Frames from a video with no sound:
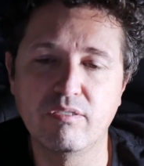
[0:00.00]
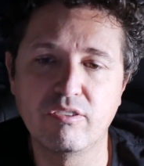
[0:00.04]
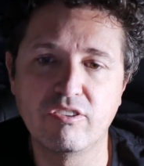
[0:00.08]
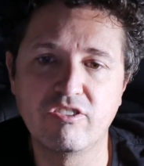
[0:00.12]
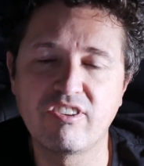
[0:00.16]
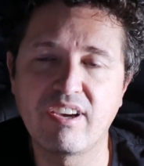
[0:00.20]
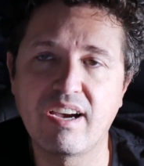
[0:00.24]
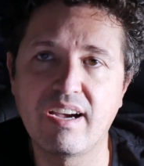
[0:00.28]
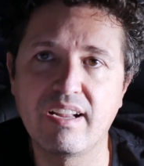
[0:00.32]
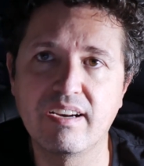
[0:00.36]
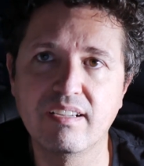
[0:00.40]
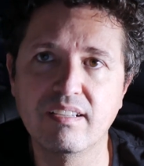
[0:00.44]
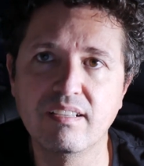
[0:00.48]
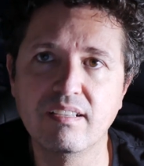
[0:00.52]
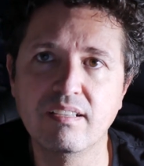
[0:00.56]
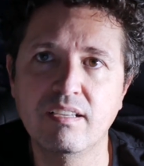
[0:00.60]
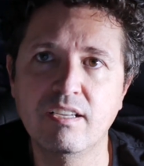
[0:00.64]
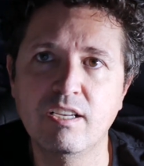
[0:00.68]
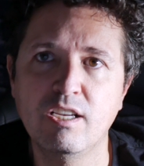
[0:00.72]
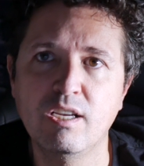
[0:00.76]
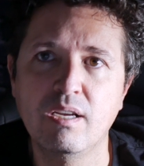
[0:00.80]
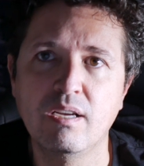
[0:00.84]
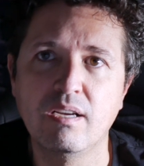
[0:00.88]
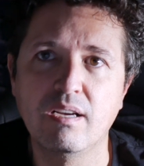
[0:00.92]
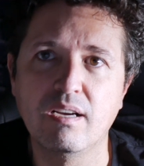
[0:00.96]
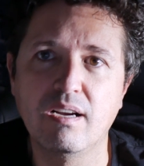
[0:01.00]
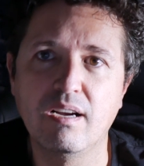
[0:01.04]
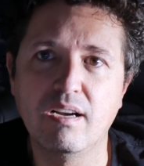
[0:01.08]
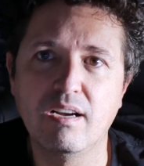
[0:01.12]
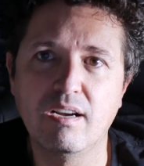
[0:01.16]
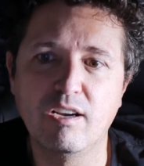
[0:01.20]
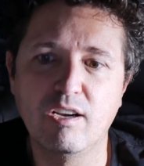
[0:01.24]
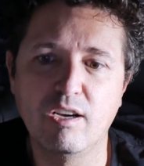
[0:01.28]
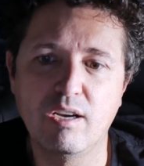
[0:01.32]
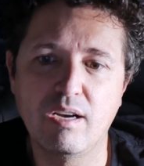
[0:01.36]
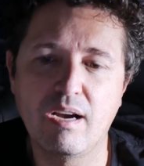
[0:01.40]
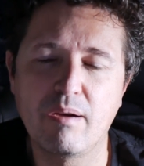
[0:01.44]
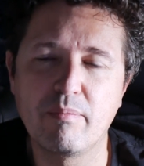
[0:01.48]
channel.
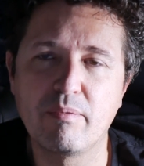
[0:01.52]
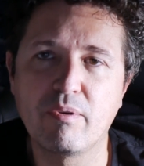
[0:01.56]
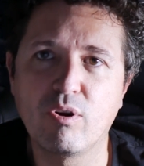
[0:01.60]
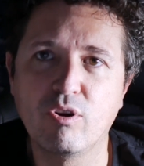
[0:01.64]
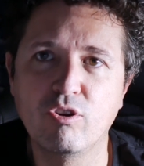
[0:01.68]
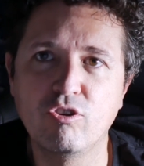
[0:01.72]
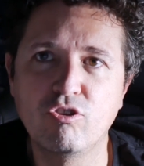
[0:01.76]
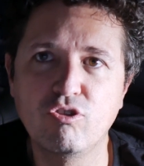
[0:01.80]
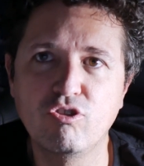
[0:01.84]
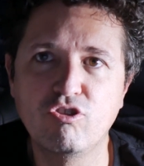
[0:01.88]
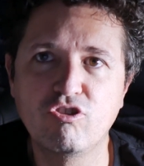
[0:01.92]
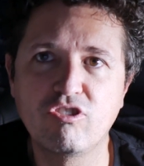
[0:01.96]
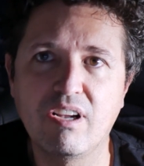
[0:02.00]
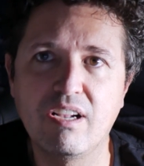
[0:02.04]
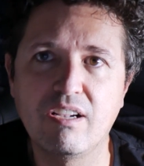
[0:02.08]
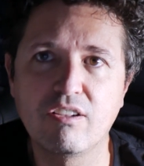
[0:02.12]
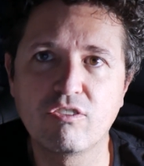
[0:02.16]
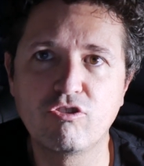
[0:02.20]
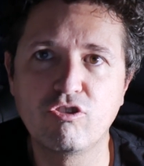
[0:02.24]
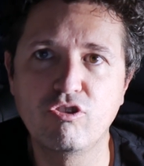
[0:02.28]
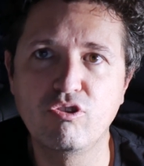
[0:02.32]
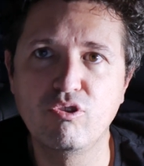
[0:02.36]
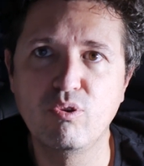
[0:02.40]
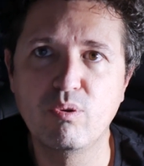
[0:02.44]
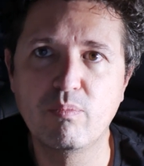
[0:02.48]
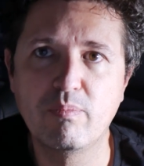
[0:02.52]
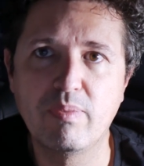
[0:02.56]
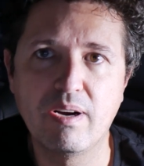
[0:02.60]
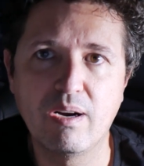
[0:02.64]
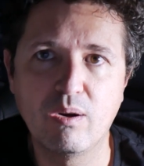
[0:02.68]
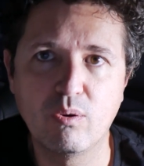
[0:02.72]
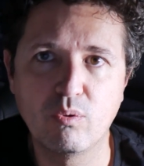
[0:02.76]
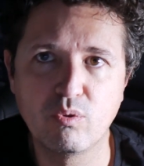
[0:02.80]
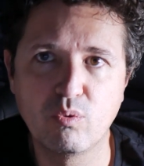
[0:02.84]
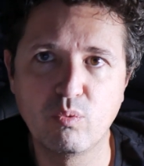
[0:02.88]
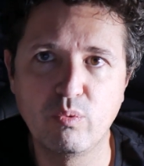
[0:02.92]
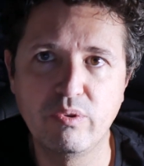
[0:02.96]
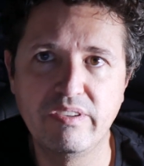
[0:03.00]
I'm going to talk to you
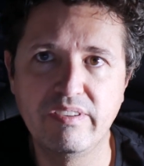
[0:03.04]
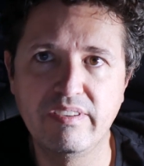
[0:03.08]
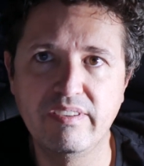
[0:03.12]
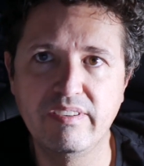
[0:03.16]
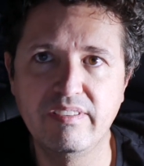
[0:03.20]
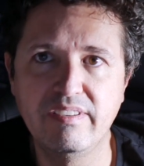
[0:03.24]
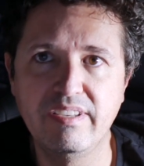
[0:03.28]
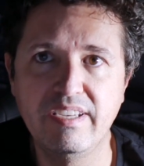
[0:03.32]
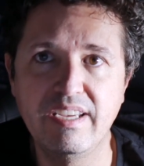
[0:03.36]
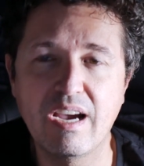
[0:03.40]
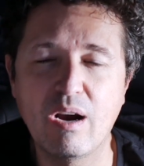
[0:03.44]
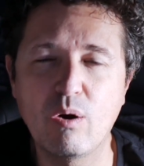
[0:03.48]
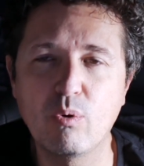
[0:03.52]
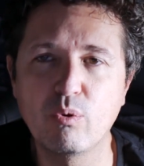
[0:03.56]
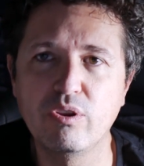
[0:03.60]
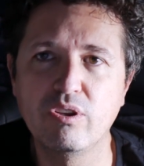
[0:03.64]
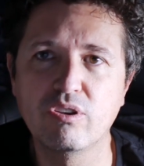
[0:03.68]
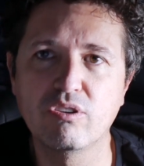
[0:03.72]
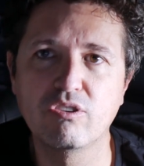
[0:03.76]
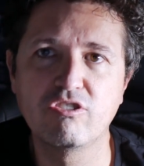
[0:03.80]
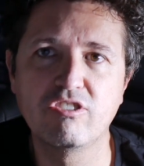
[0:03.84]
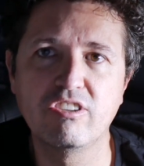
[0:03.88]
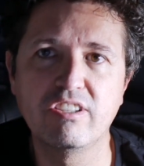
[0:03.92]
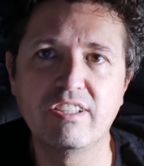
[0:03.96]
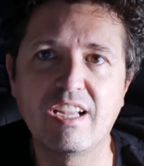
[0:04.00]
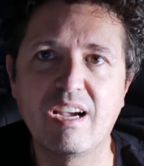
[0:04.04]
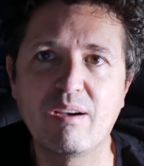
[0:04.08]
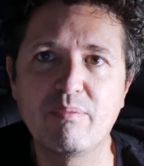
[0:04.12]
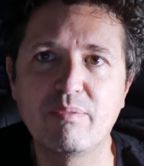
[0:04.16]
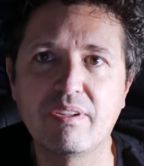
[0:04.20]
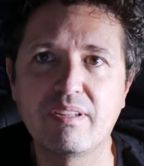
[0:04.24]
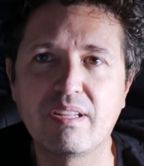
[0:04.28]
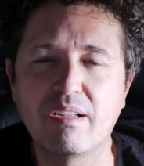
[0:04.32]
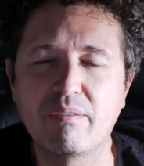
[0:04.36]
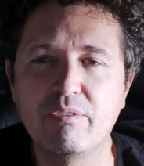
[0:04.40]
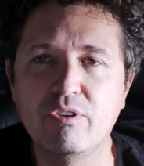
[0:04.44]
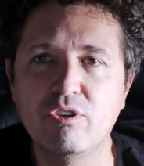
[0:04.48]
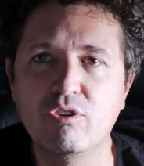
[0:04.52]
about which is the audio setup
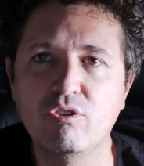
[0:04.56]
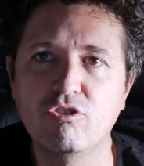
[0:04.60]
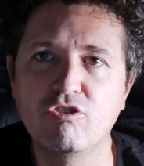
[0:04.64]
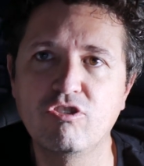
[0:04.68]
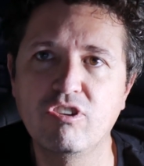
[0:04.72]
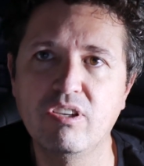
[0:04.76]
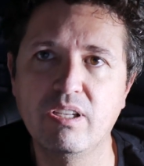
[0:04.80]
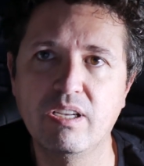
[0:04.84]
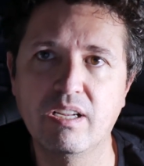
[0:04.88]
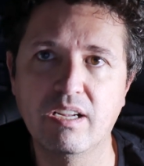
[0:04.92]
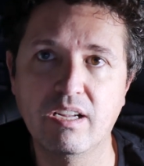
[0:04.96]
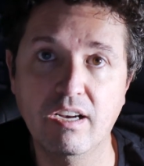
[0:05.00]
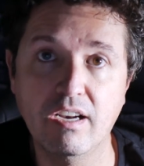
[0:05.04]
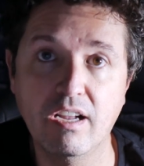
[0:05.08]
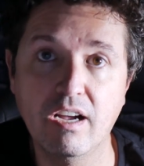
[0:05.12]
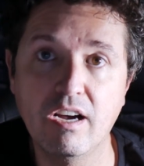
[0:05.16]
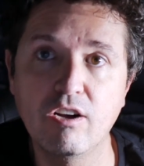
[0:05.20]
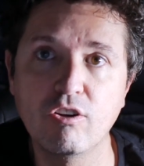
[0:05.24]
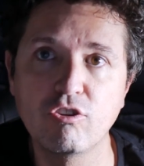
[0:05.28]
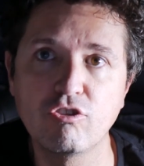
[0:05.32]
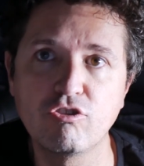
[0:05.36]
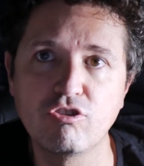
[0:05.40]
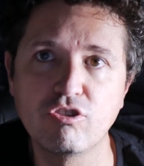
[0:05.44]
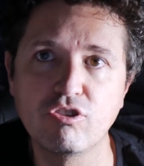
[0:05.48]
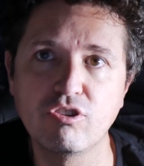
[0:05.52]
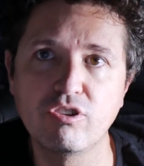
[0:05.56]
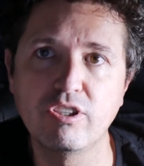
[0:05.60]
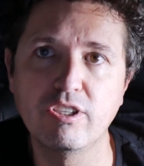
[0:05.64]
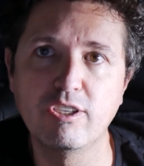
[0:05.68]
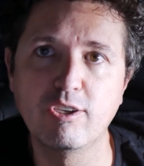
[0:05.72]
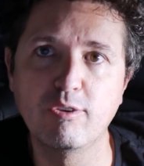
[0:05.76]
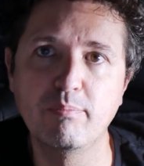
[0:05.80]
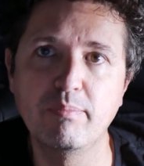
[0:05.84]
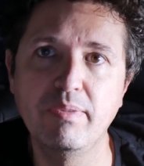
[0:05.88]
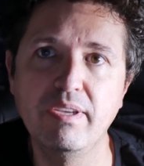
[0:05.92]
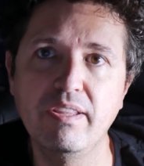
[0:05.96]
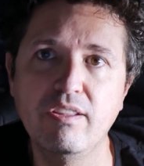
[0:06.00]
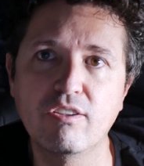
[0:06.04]
that I'm using, also
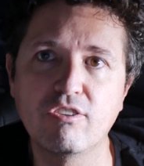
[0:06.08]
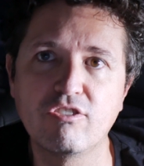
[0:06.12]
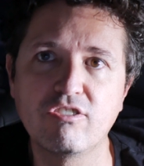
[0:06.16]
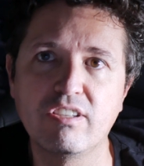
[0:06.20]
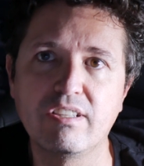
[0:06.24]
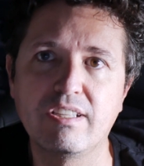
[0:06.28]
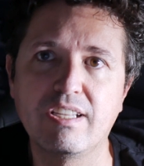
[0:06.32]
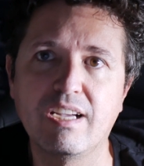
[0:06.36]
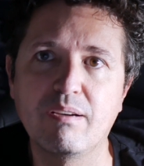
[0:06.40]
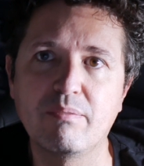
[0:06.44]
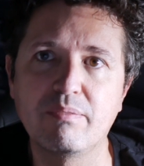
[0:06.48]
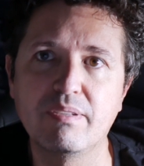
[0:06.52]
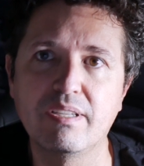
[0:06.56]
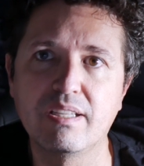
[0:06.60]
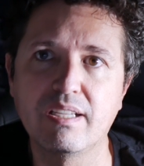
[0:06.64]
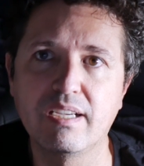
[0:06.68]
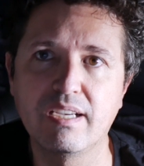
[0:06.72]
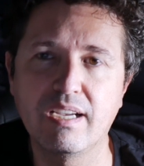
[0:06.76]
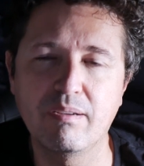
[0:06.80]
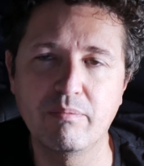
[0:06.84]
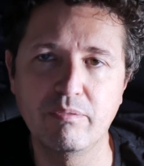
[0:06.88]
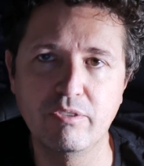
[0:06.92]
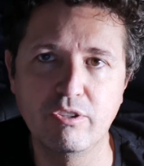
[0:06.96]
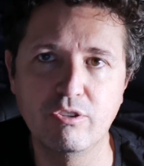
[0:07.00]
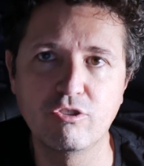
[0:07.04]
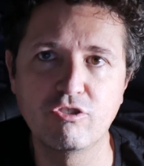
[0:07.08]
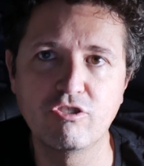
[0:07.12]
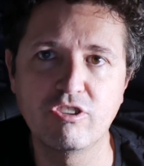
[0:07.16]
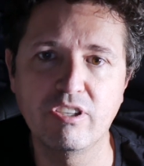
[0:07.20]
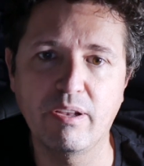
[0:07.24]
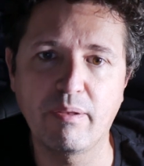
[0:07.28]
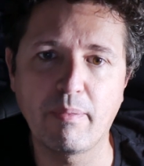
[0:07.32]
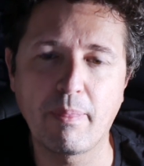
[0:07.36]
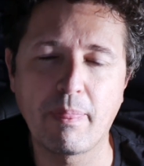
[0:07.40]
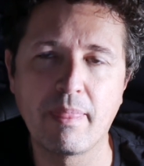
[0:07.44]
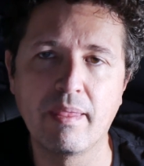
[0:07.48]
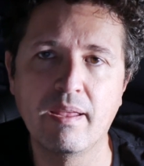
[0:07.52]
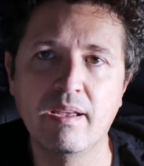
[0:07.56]
the video setup that I am
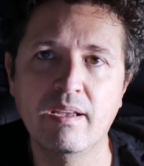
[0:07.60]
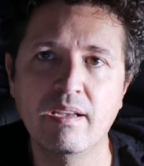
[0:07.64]
using.